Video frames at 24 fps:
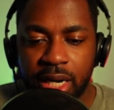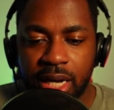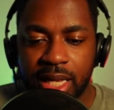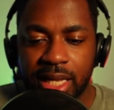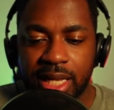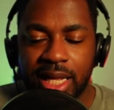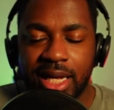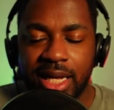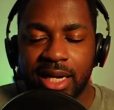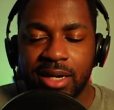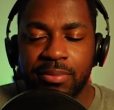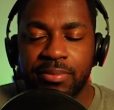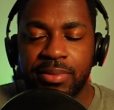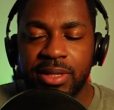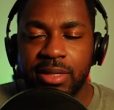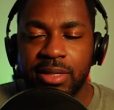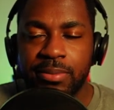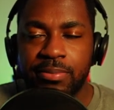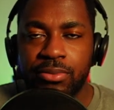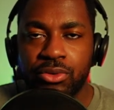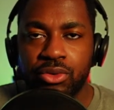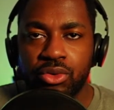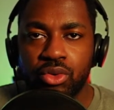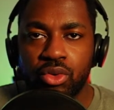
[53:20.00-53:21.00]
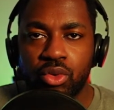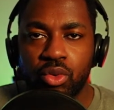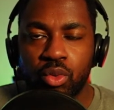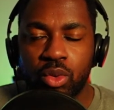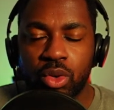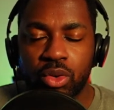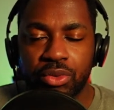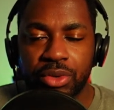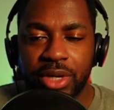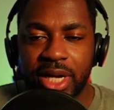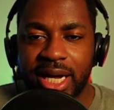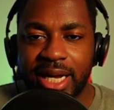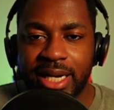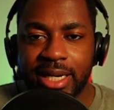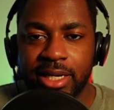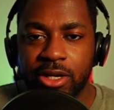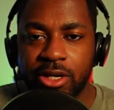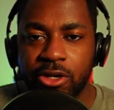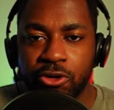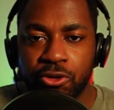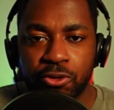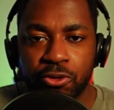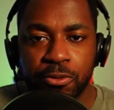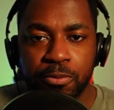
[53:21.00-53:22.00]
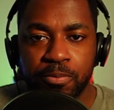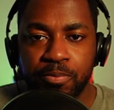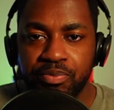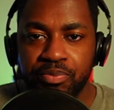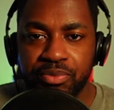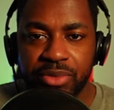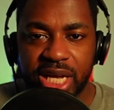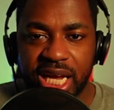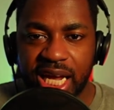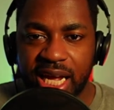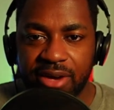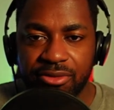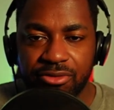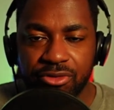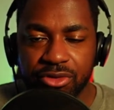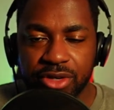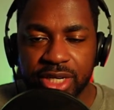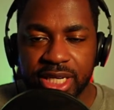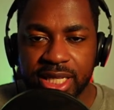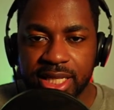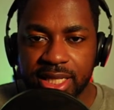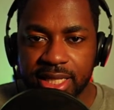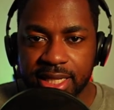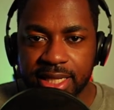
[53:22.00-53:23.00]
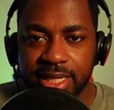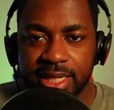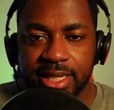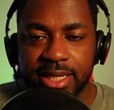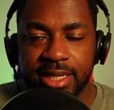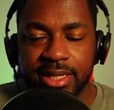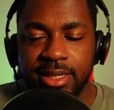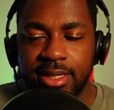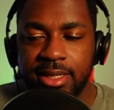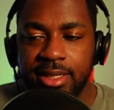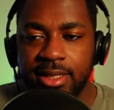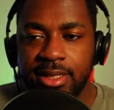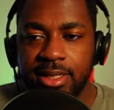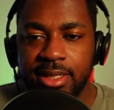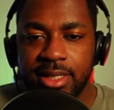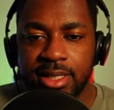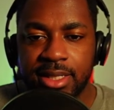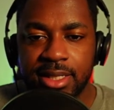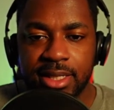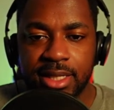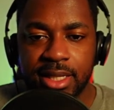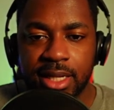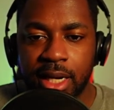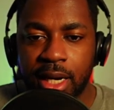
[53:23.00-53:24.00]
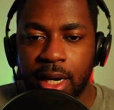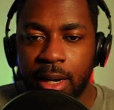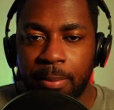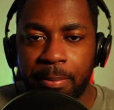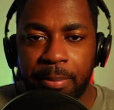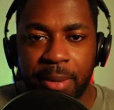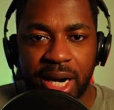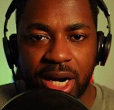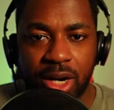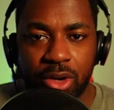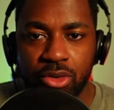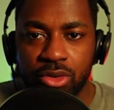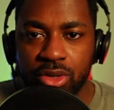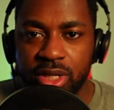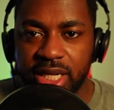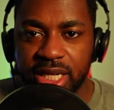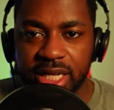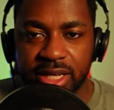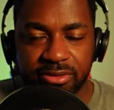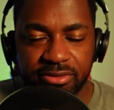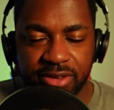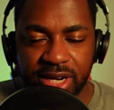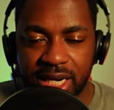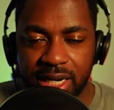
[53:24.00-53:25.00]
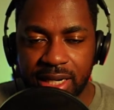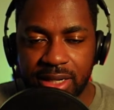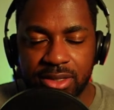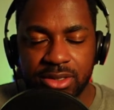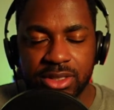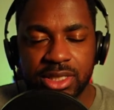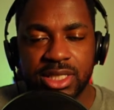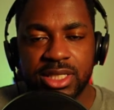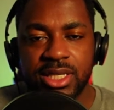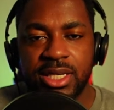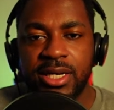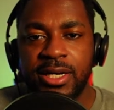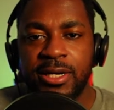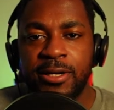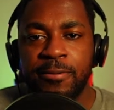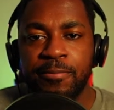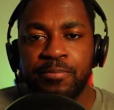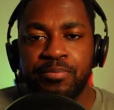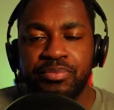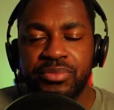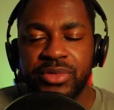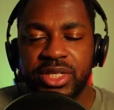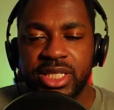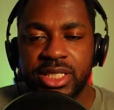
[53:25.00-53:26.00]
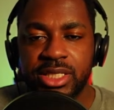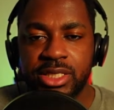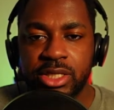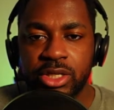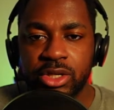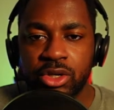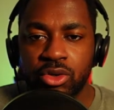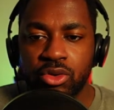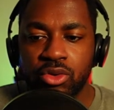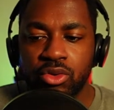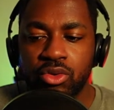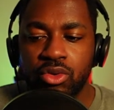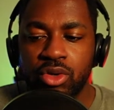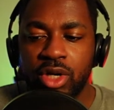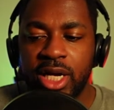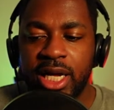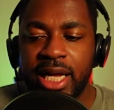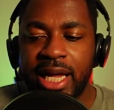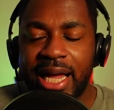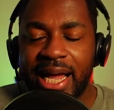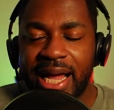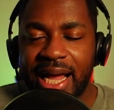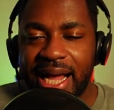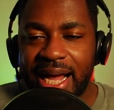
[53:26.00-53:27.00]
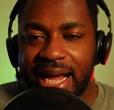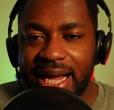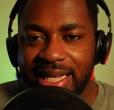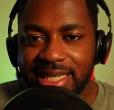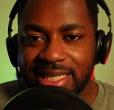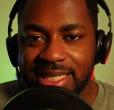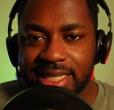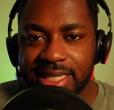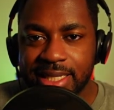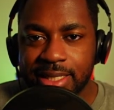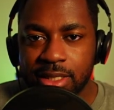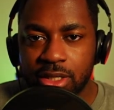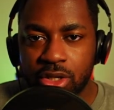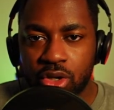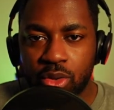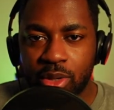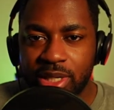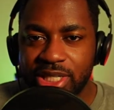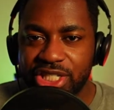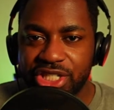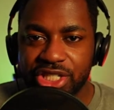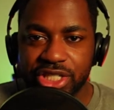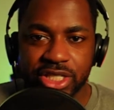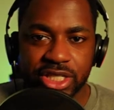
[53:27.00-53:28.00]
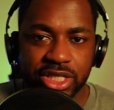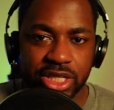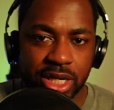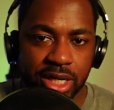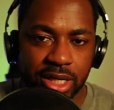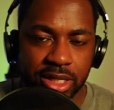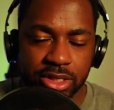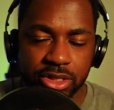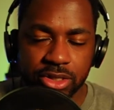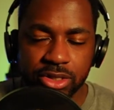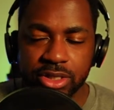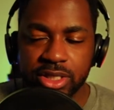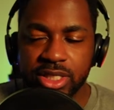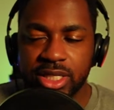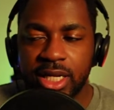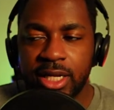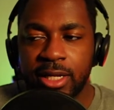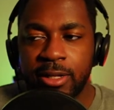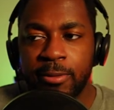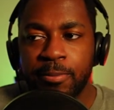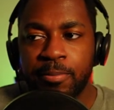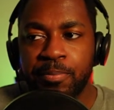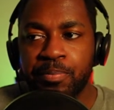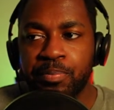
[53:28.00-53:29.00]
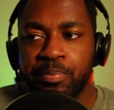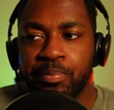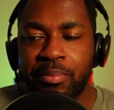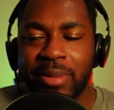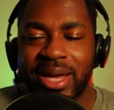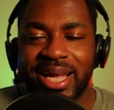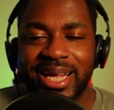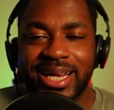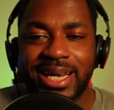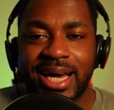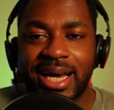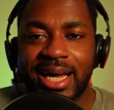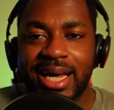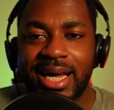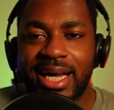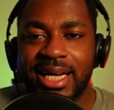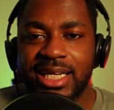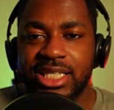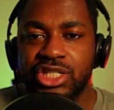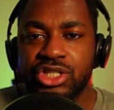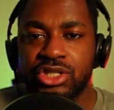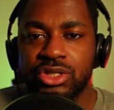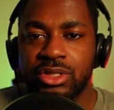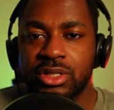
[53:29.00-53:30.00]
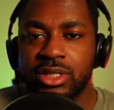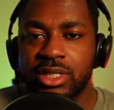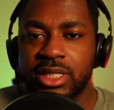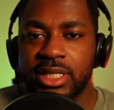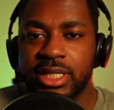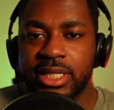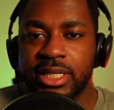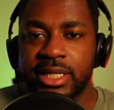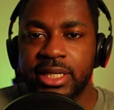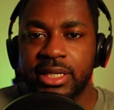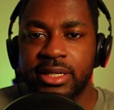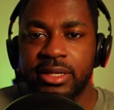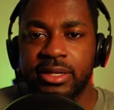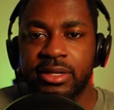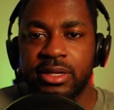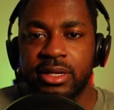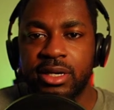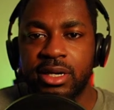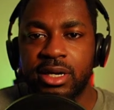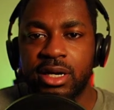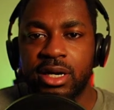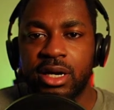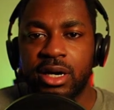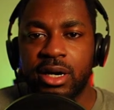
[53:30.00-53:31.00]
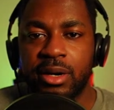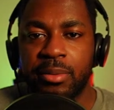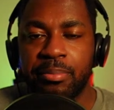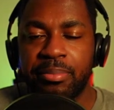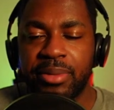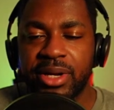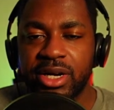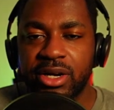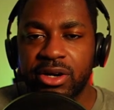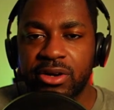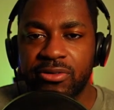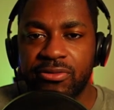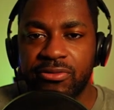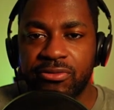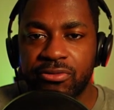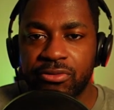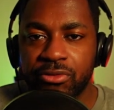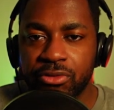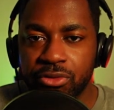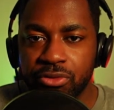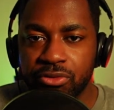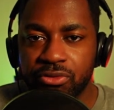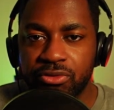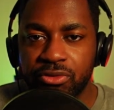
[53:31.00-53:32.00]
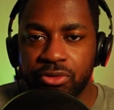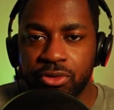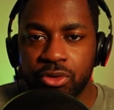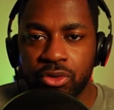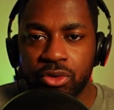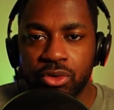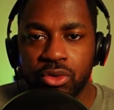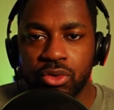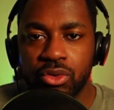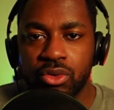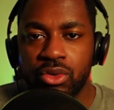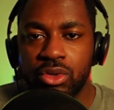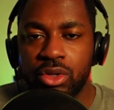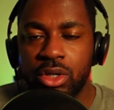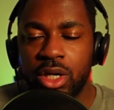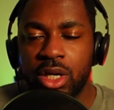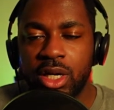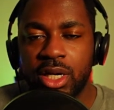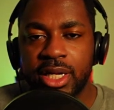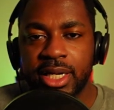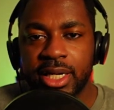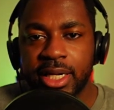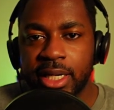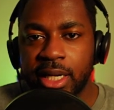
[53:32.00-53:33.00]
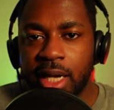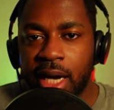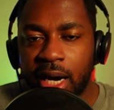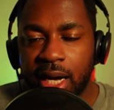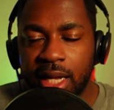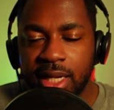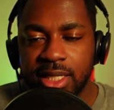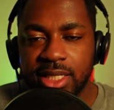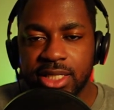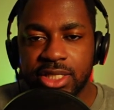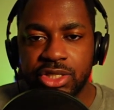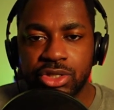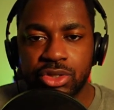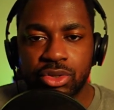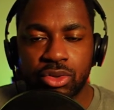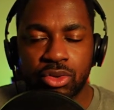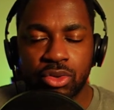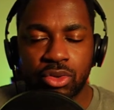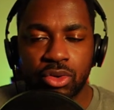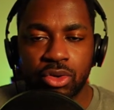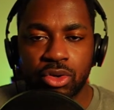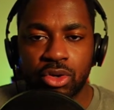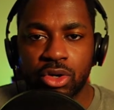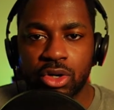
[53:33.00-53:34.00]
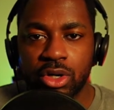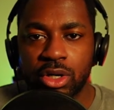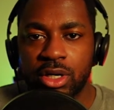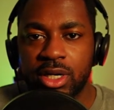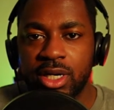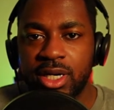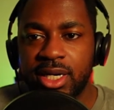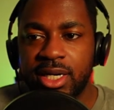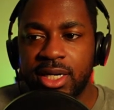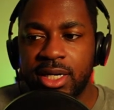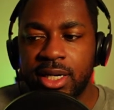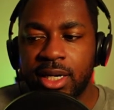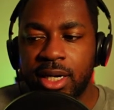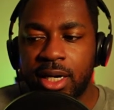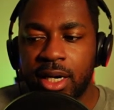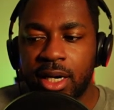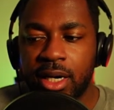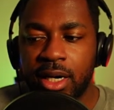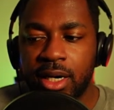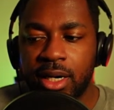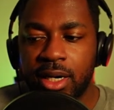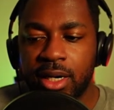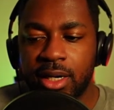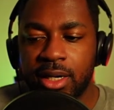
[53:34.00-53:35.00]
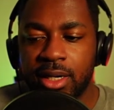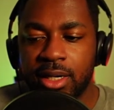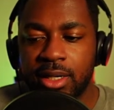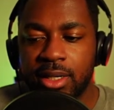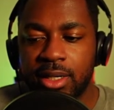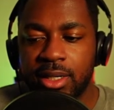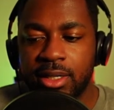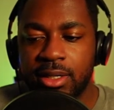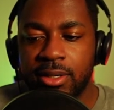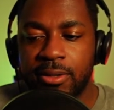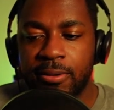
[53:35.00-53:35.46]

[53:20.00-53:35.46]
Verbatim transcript: a lot of people will not know everything about evals. So asking the question to others may not actually uh, bear fruitful knowledge or uh,